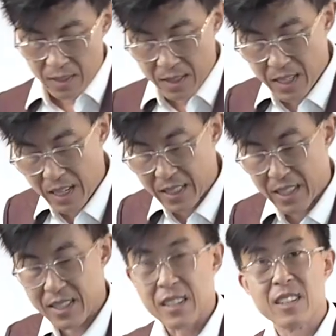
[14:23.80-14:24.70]
Sienna
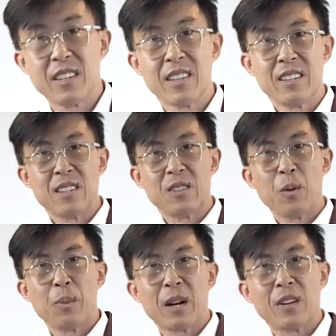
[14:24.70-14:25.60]
doesn't. There's no
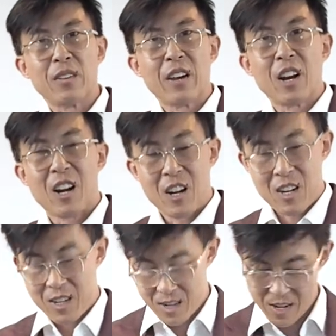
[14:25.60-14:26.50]
pucker there.
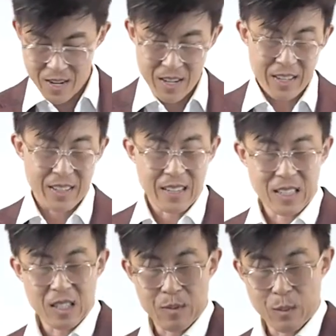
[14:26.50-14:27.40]

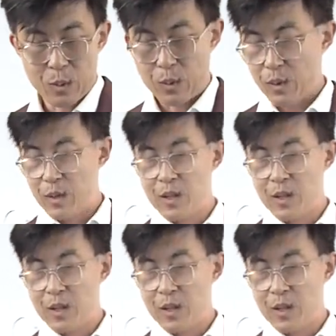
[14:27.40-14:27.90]
Nice smooth.